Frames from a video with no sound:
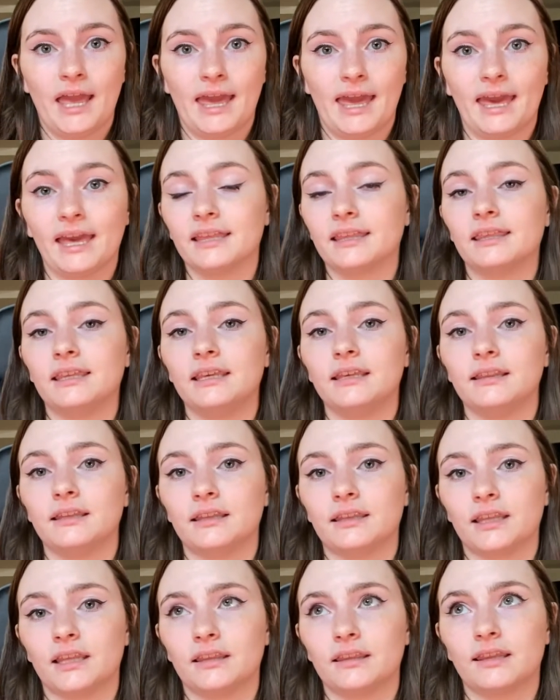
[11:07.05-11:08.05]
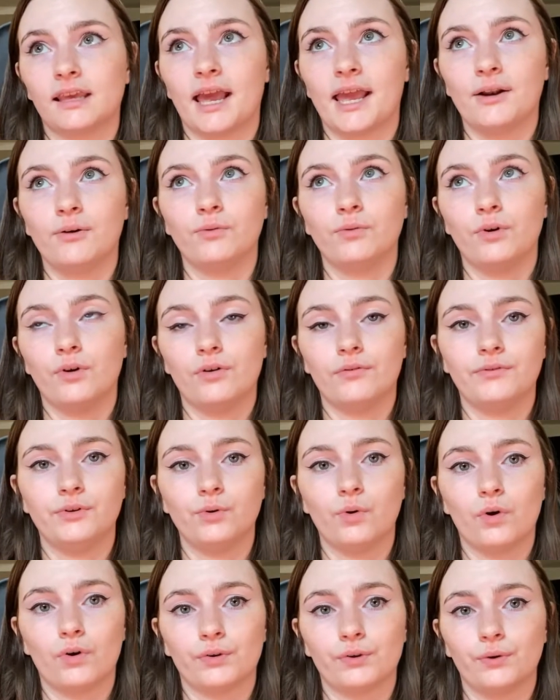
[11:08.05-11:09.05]
HESI in the sense that I don't know if
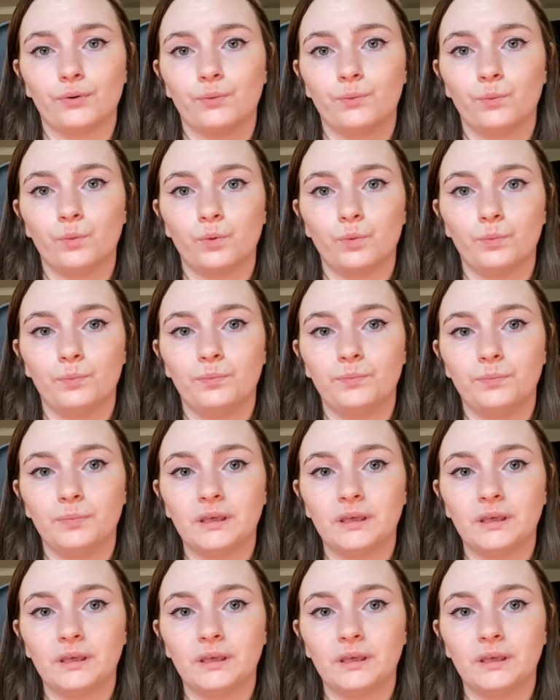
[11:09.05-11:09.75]
you also will